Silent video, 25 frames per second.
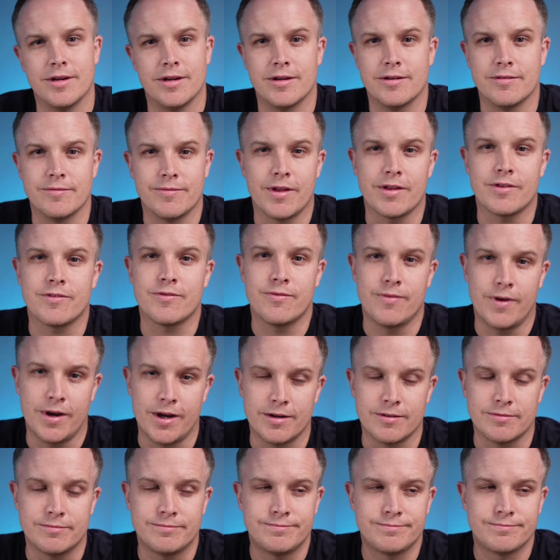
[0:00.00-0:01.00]
That's
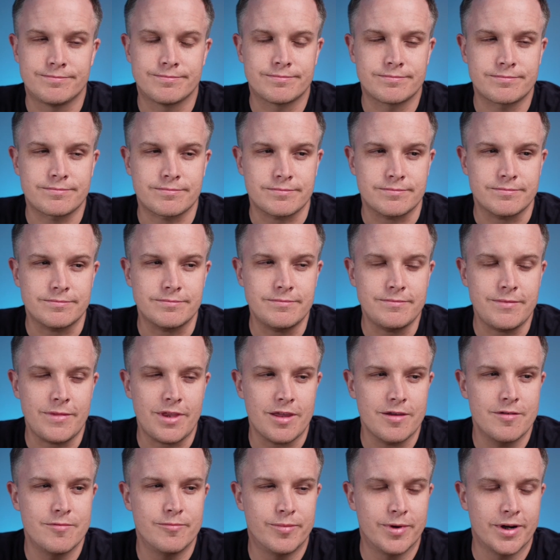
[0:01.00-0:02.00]
fair.
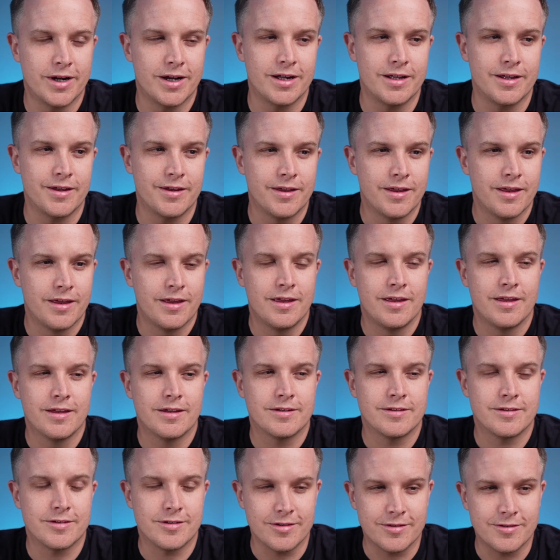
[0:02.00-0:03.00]
But
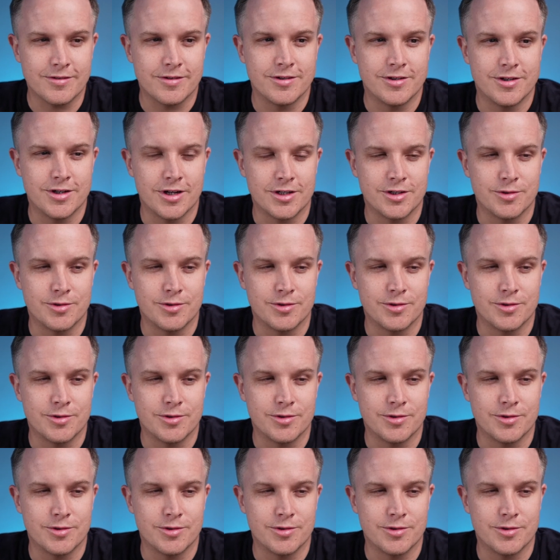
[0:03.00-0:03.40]
just to judge a